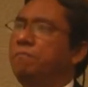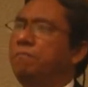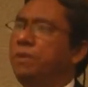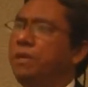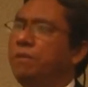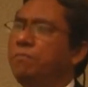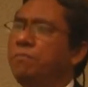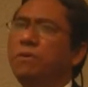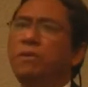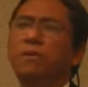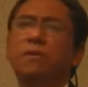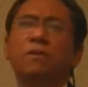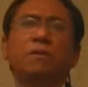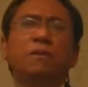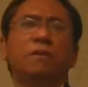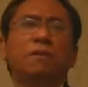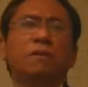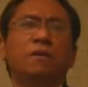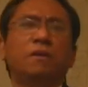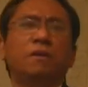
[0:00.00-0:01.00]

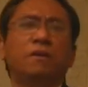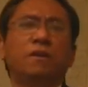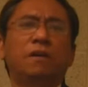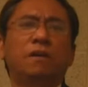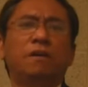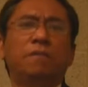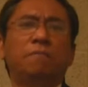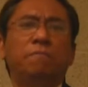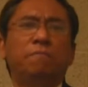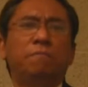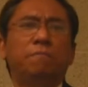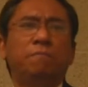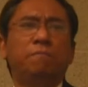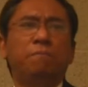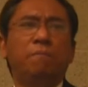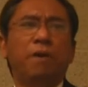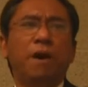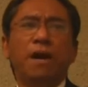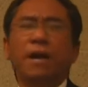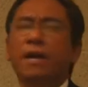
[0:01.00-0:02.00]
People are
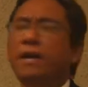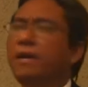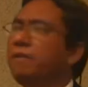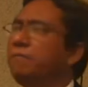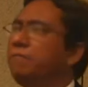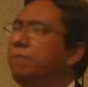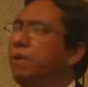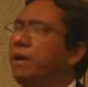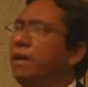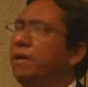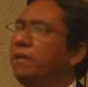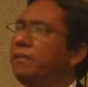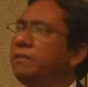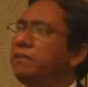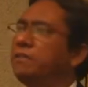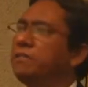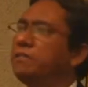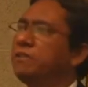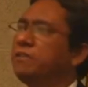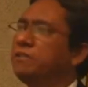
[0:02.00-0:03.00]
buying
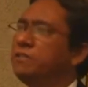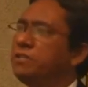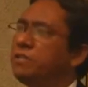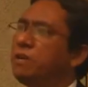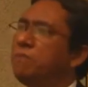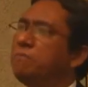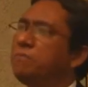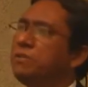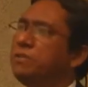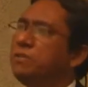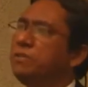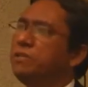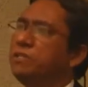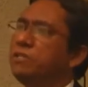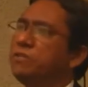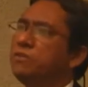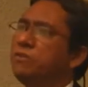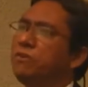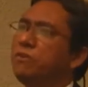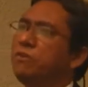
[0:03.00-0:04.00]
things. Consumption
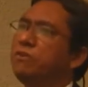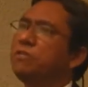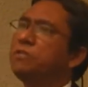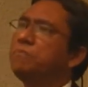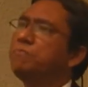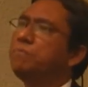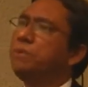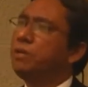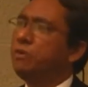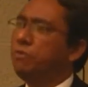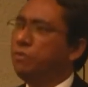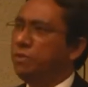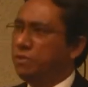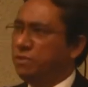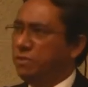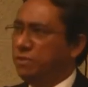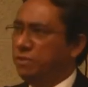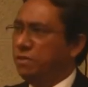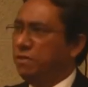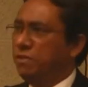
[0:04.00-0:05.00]
is so
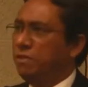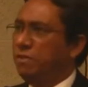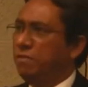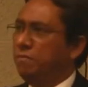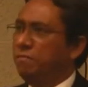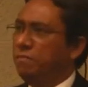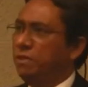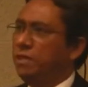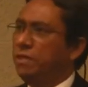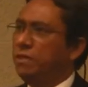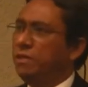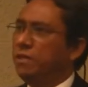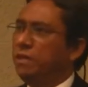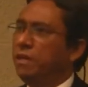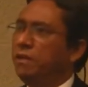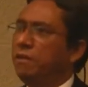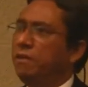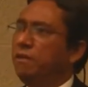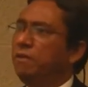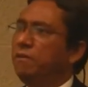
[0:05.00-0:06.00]
conspicuous, meaning
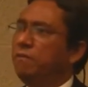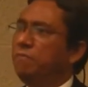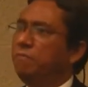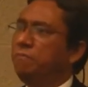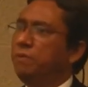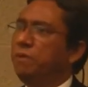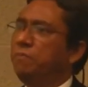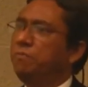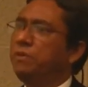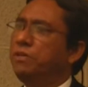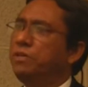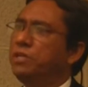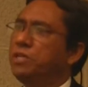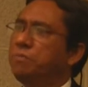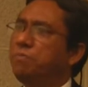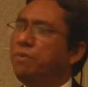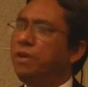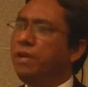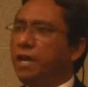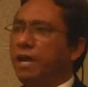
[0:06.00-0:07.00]
that people
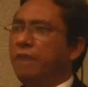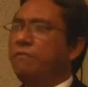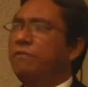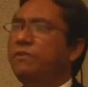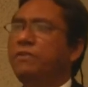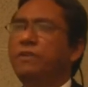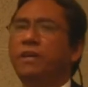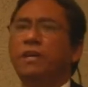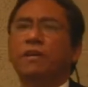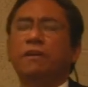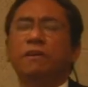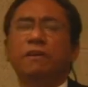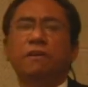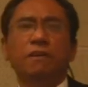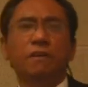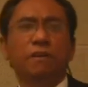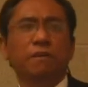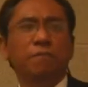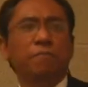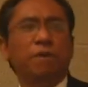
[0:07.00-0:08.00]
display
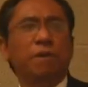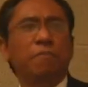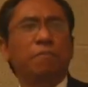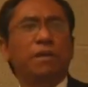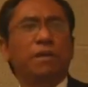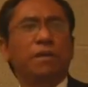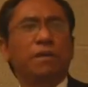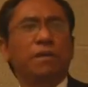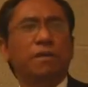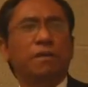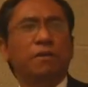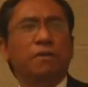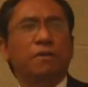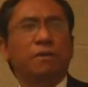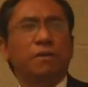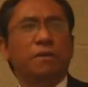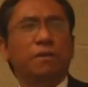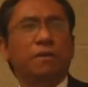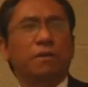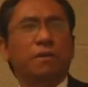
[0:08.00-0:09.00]
everything in public,
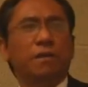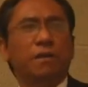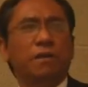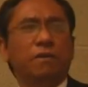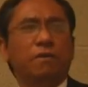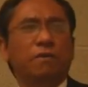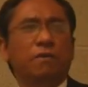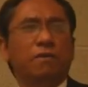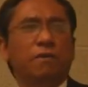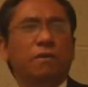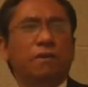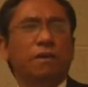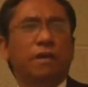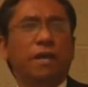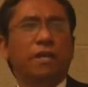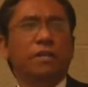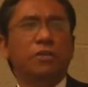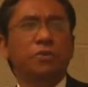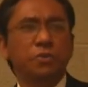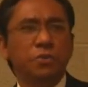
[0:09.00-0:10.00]

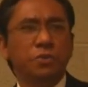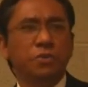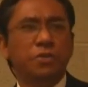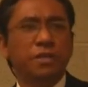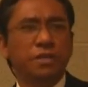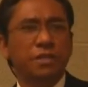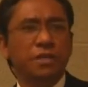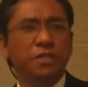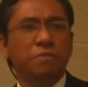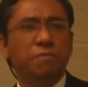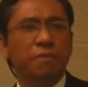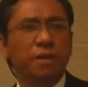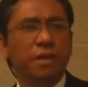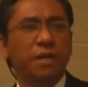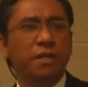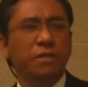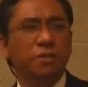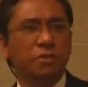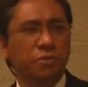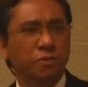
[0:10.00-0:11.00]
and use the
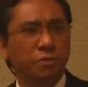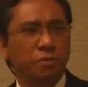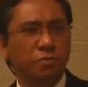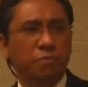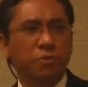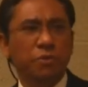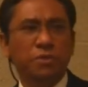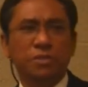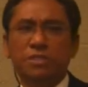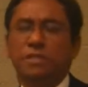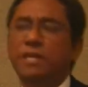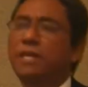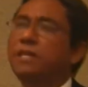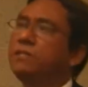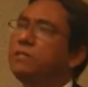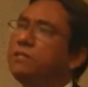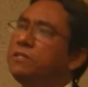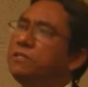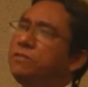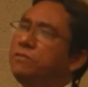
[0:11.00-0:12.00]
display to put
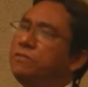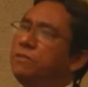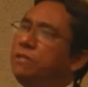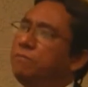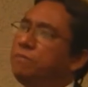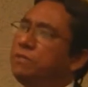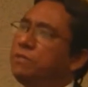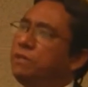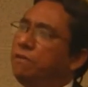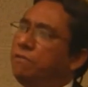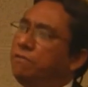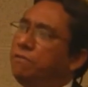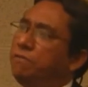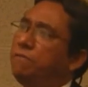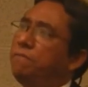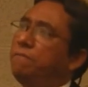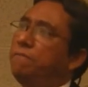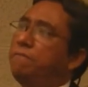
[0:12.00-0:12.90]
status to themselves.